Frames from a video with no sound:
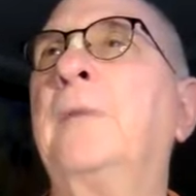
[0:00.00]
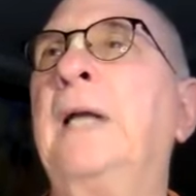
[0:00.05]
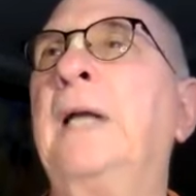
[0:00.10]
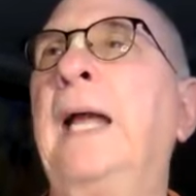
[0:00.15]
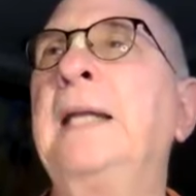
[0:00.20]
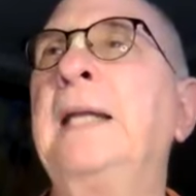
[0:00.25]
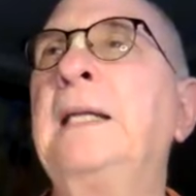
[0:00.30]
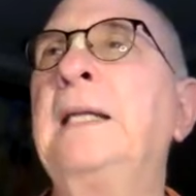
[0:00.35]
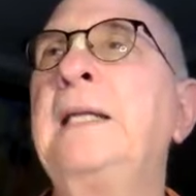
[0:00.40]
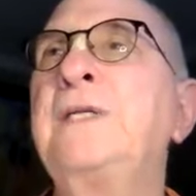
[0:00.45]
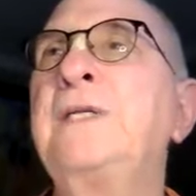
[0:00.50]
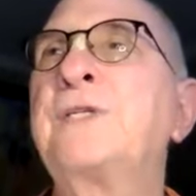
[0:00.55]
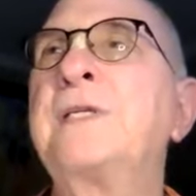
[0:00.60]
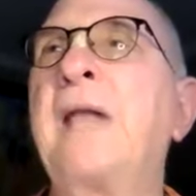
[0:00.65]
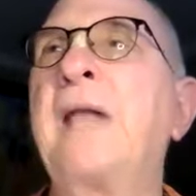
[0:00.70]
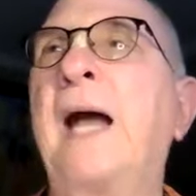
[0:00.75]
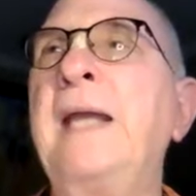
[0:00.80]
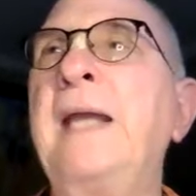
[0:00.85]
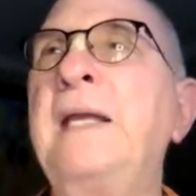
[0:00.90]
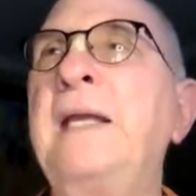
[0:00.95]
at least
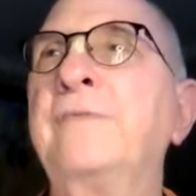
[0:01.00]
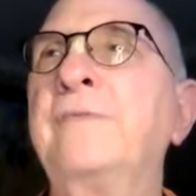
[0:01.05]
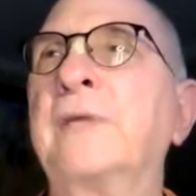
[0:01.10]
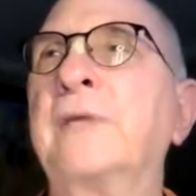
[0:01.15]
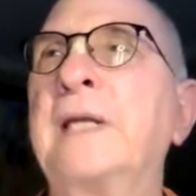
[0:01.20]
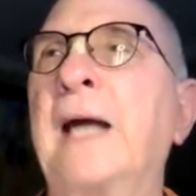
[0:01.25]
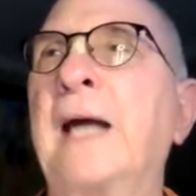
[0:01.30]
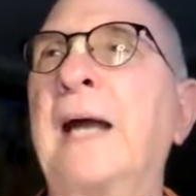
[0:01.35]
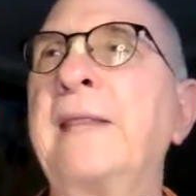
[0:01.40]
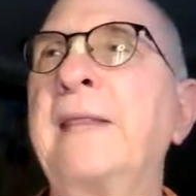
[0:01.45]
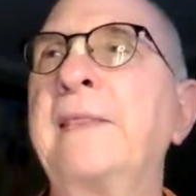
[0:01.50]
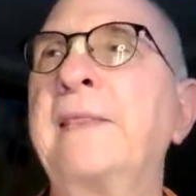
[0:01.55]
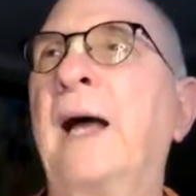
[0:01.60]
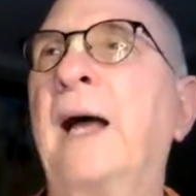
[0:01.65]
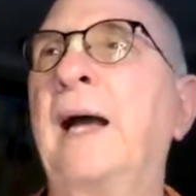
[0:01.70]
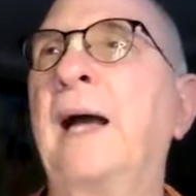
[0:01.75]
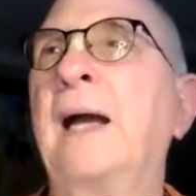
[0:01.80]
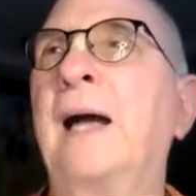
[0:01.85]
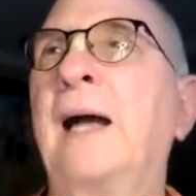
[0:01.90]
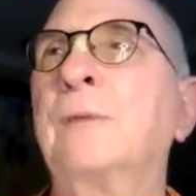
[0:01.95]
naively, I
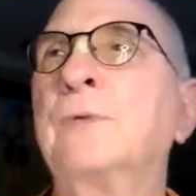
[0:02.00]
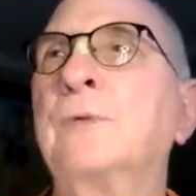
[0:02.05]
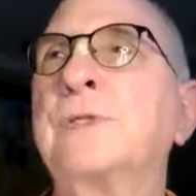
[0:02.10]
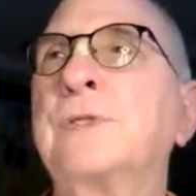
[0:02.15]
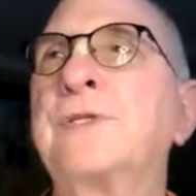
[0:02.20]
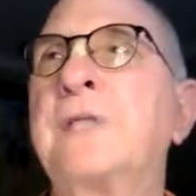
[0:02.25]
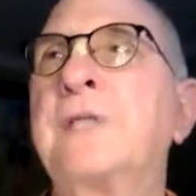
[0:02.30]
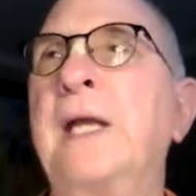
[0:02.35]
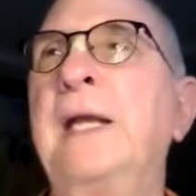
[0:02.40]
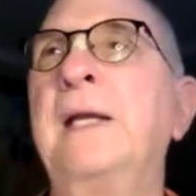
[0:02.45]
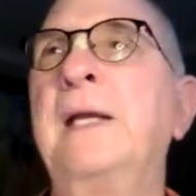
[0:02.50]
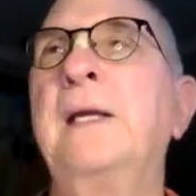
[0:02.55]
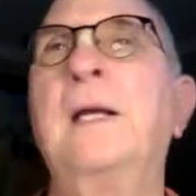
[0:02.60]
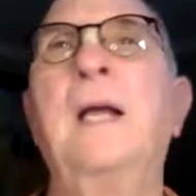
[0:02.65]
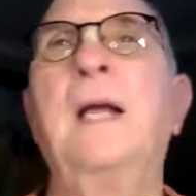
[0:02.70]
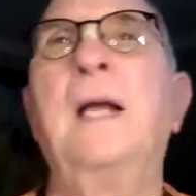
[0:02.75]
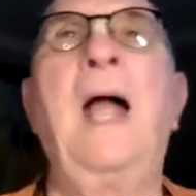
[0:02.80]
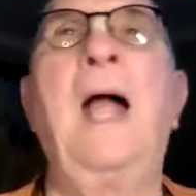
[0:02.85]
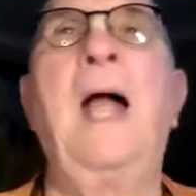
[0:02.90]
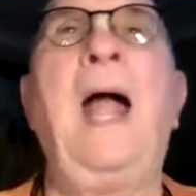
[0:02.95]
would say,
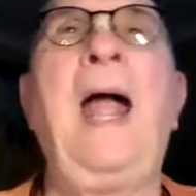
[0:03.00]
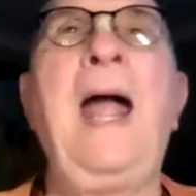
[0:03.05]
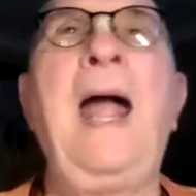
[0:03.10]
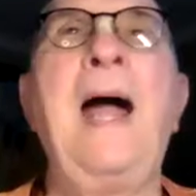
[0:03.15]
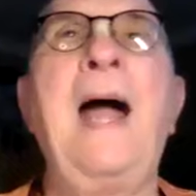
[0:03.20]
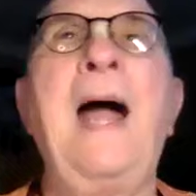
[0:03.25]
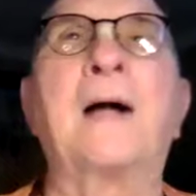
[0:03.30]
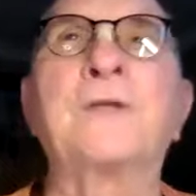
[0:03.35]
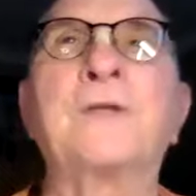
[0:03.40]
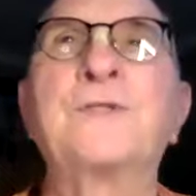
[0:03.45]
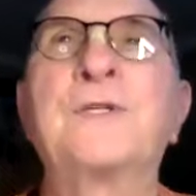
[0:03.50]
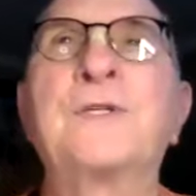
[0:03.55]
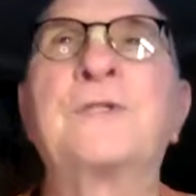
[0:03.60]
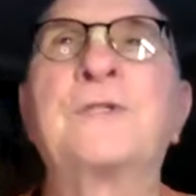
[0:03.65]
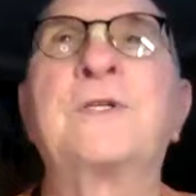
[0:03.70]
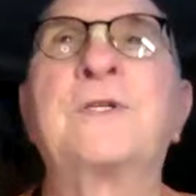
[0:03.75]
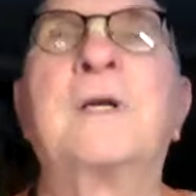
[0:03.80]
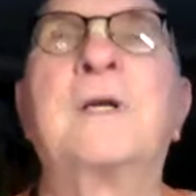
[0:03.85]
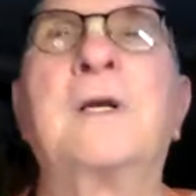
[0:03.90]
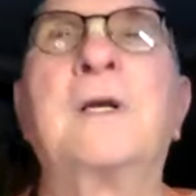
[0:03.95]

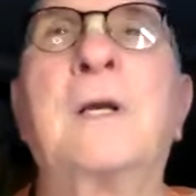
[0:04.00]
asked,